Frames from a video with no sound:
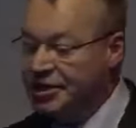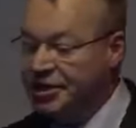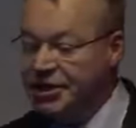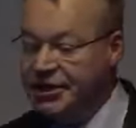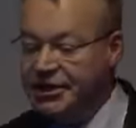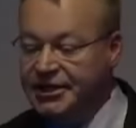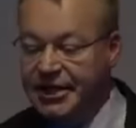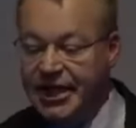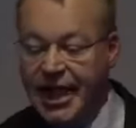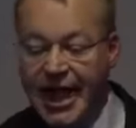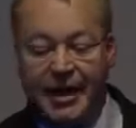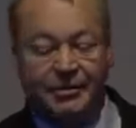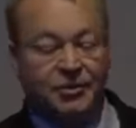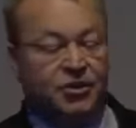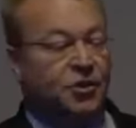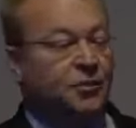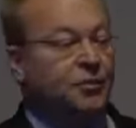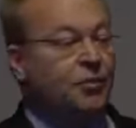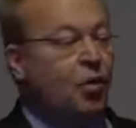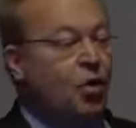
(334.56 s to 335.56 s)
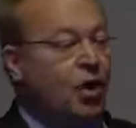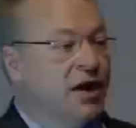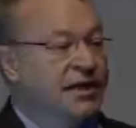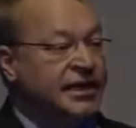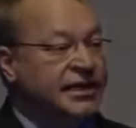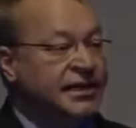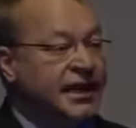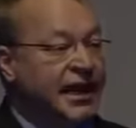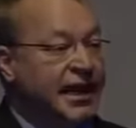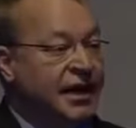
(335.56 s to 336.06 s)
to capture more
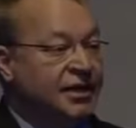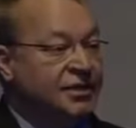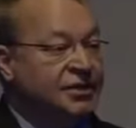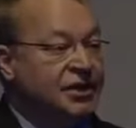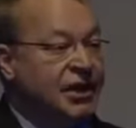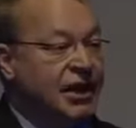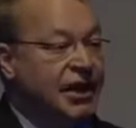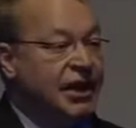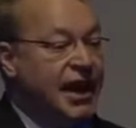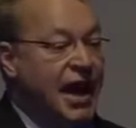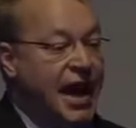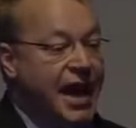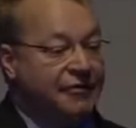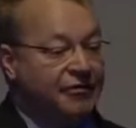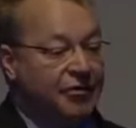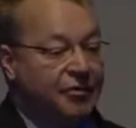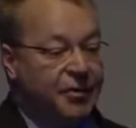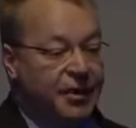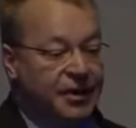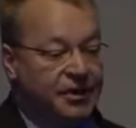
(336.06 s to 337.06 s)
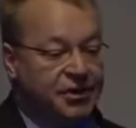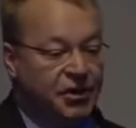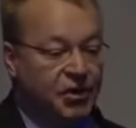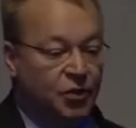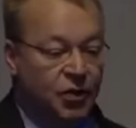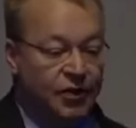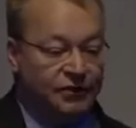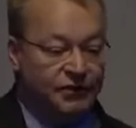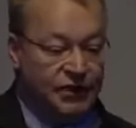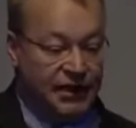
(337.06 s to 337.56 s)
details in every picture
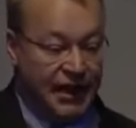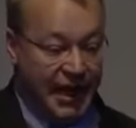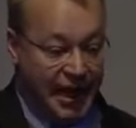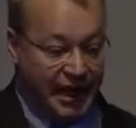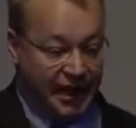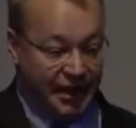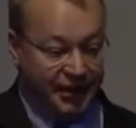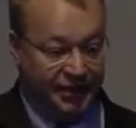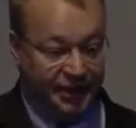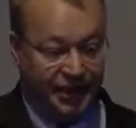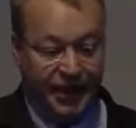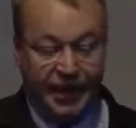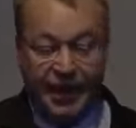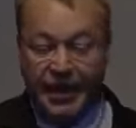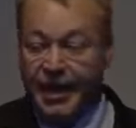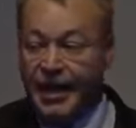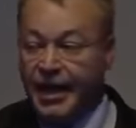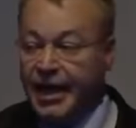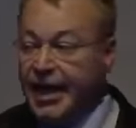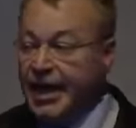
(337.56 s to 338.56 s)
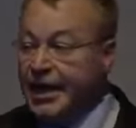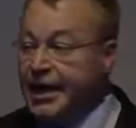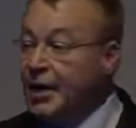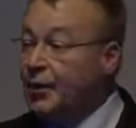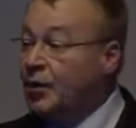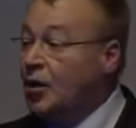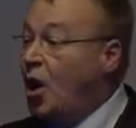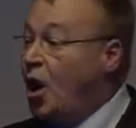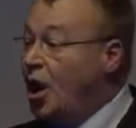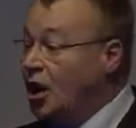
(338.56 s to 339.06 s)
we take. Now,
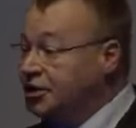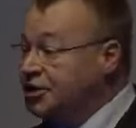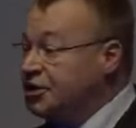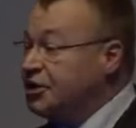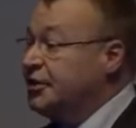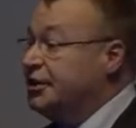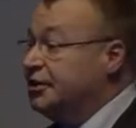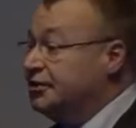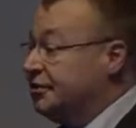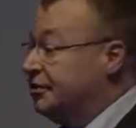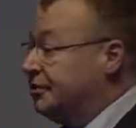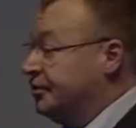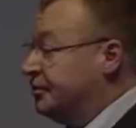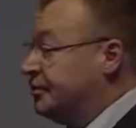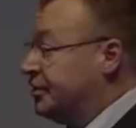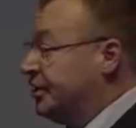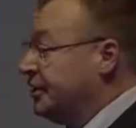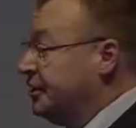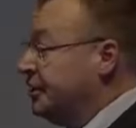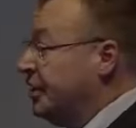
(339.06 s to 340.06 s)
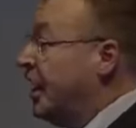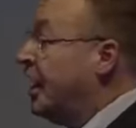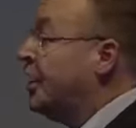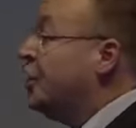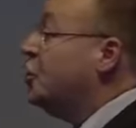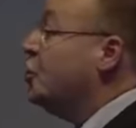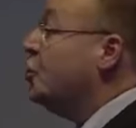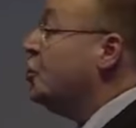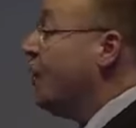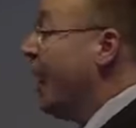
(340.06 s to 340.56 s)
we're also introducing a
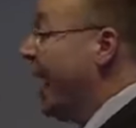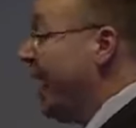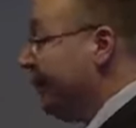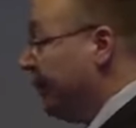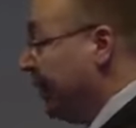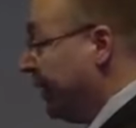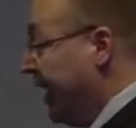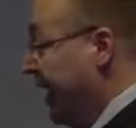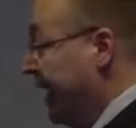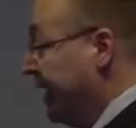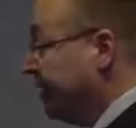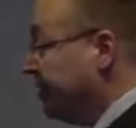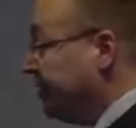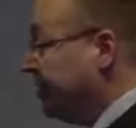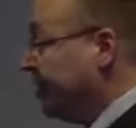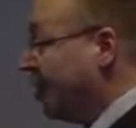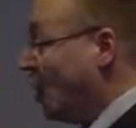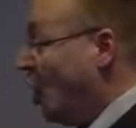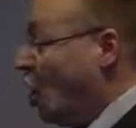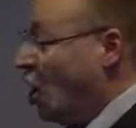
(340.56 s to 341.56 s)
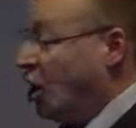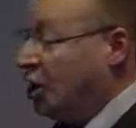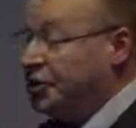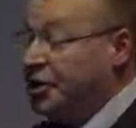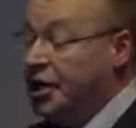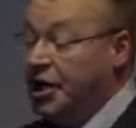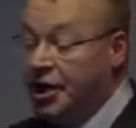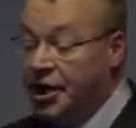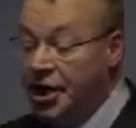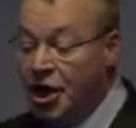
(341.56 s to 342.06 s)
new application
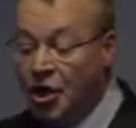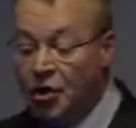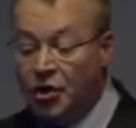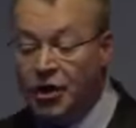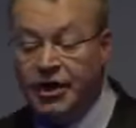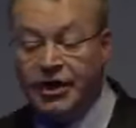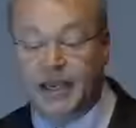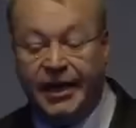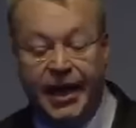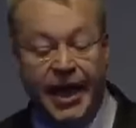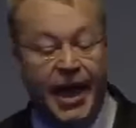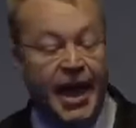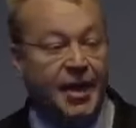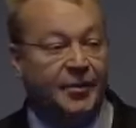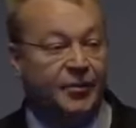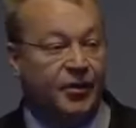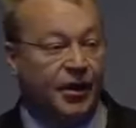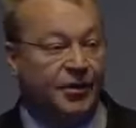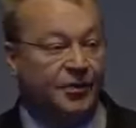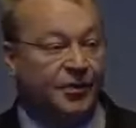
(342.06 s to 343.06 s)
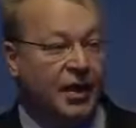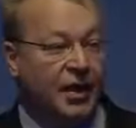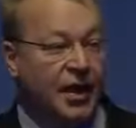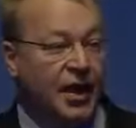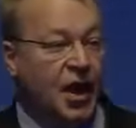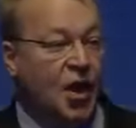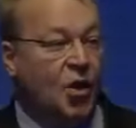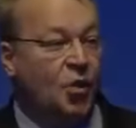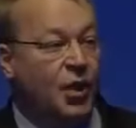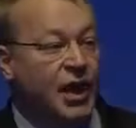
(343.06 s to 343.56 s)
called Nokia Camera.
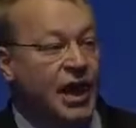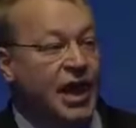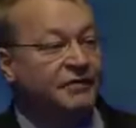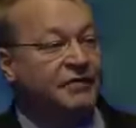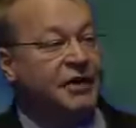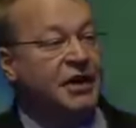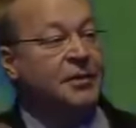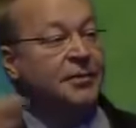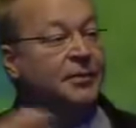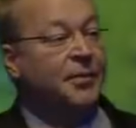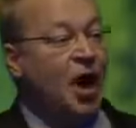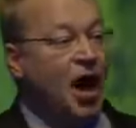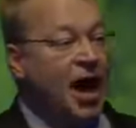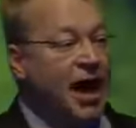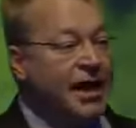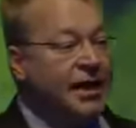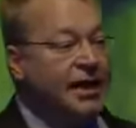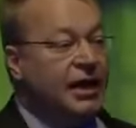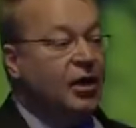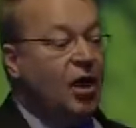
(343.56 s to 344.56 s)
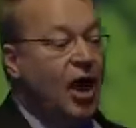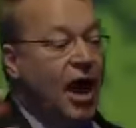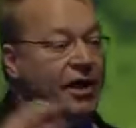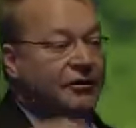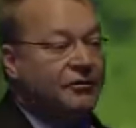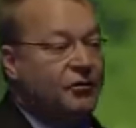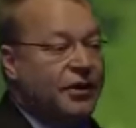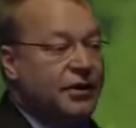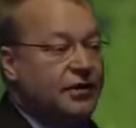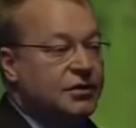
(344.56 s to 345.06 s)
We have combined a lot of
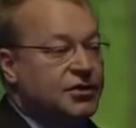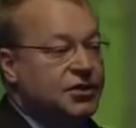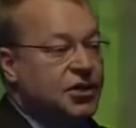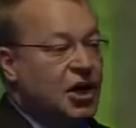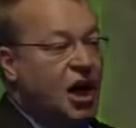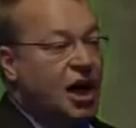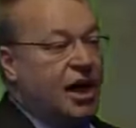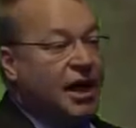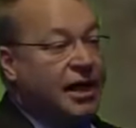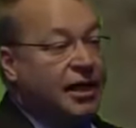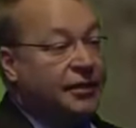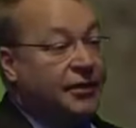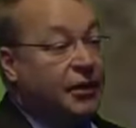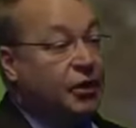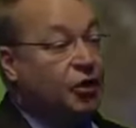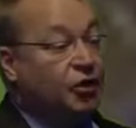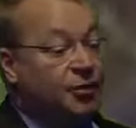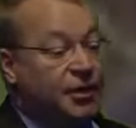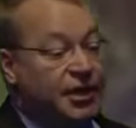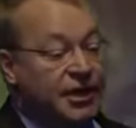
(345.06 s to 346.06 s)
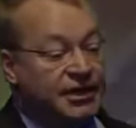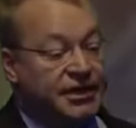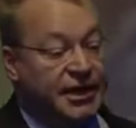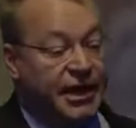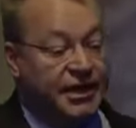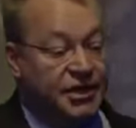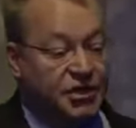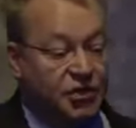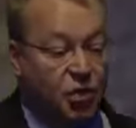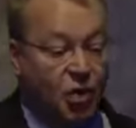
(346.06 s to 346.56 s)
what you saw in the Lumia
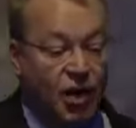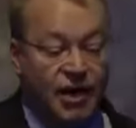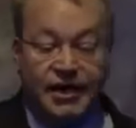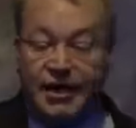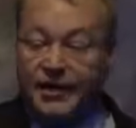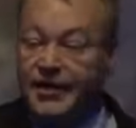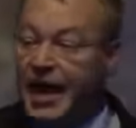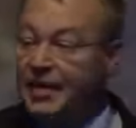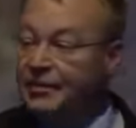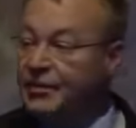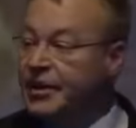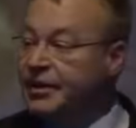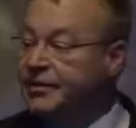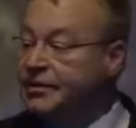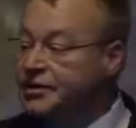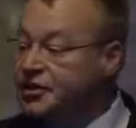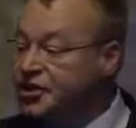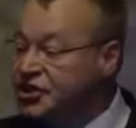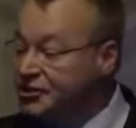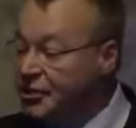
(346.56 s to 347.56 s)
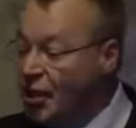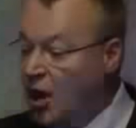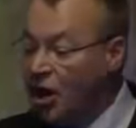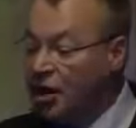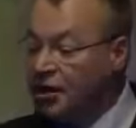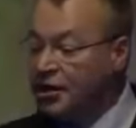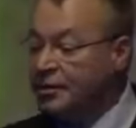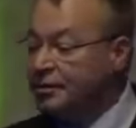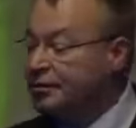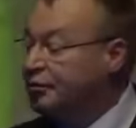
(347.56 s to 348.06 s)
1020, that being the
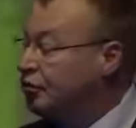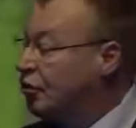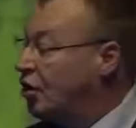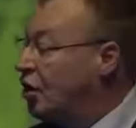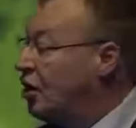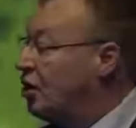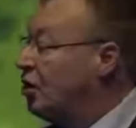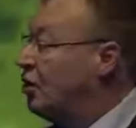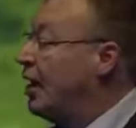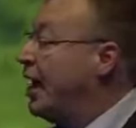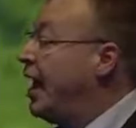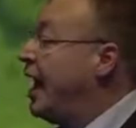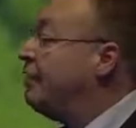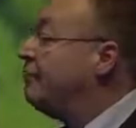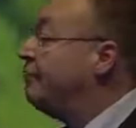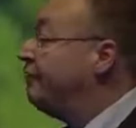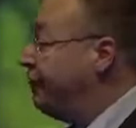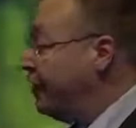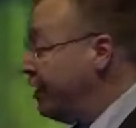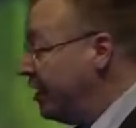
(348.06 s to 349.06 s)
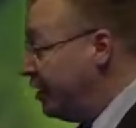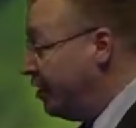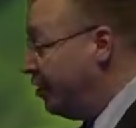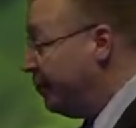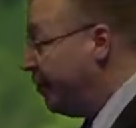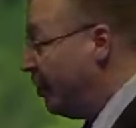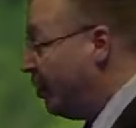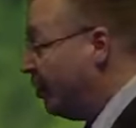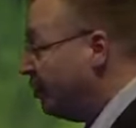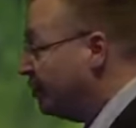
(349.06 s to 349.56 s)
Smart, Pro, and Video
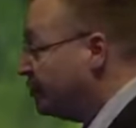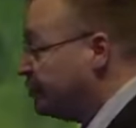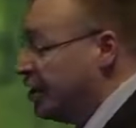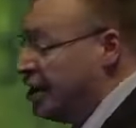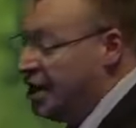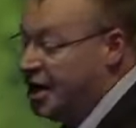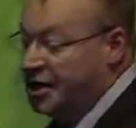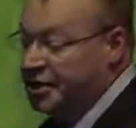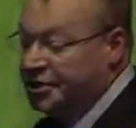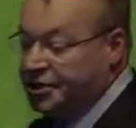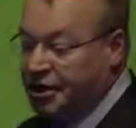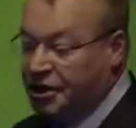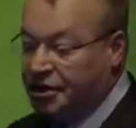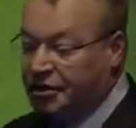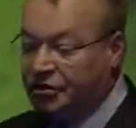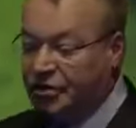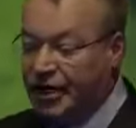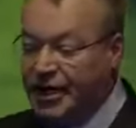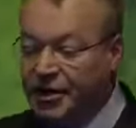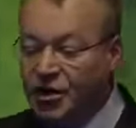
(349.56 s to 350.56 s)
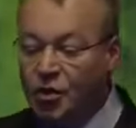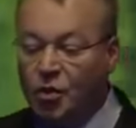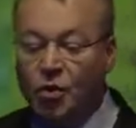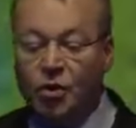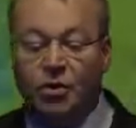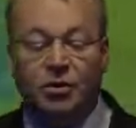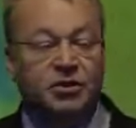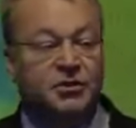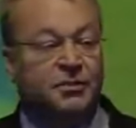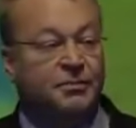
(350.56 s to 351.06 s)
modes, to create the
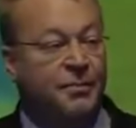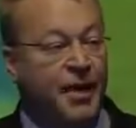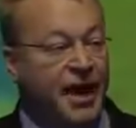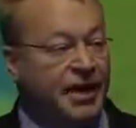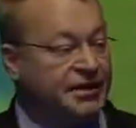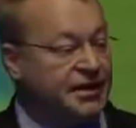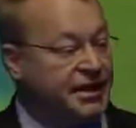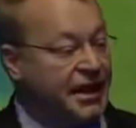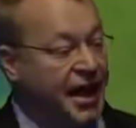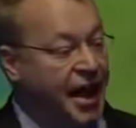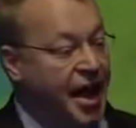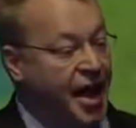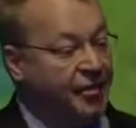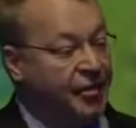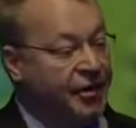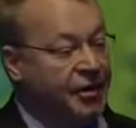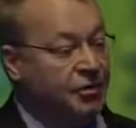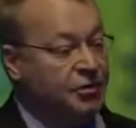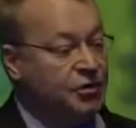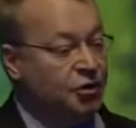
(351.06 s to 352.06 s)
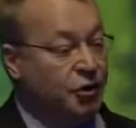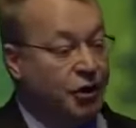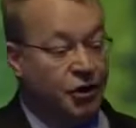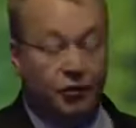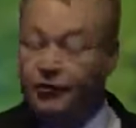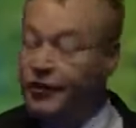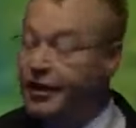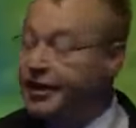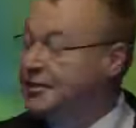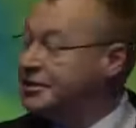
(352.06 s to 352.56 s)
world's best camera user
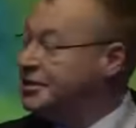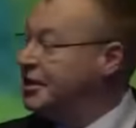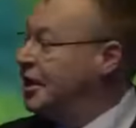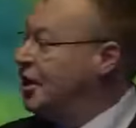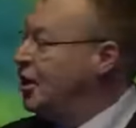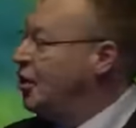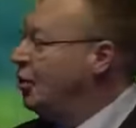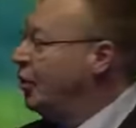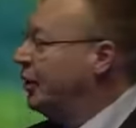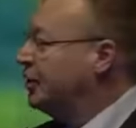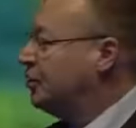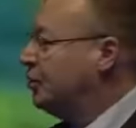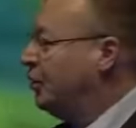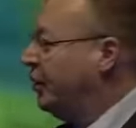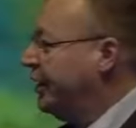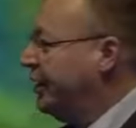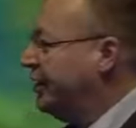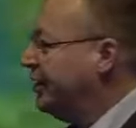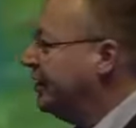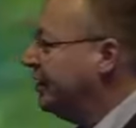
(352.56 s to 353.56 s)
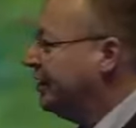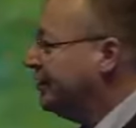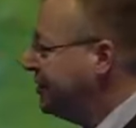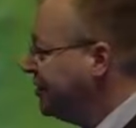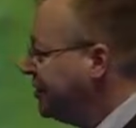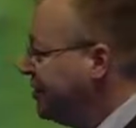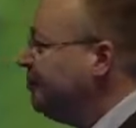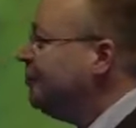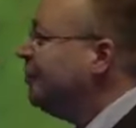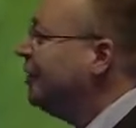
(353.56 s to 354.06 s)
interface, which we
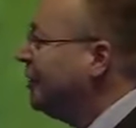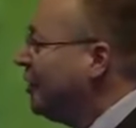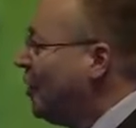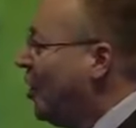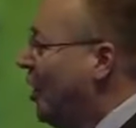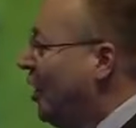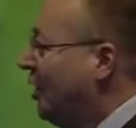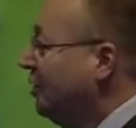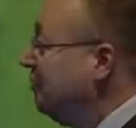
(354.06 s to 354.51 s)
simply call